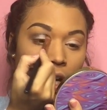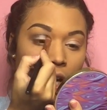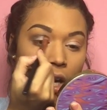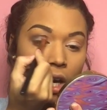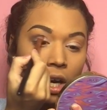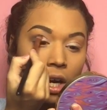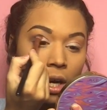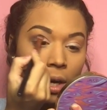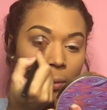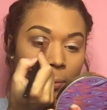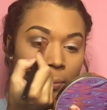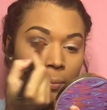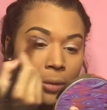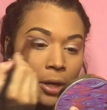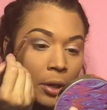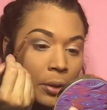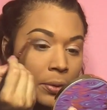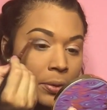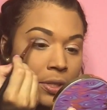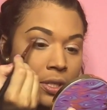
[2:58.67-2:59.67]
Um,
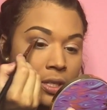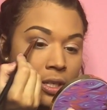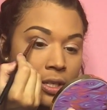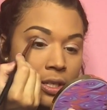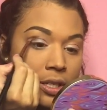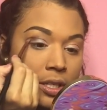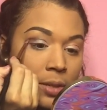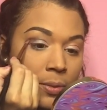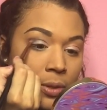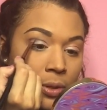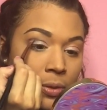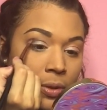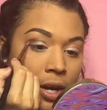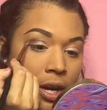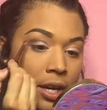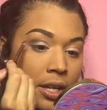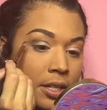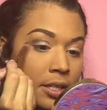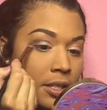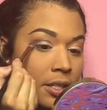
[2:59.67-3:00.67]
post and see what you
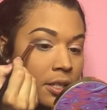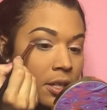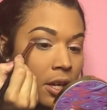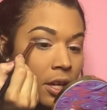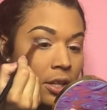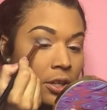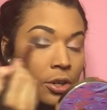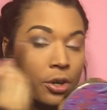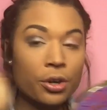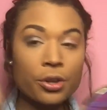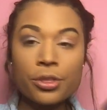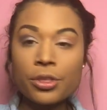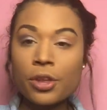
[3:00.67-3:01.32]
guys and your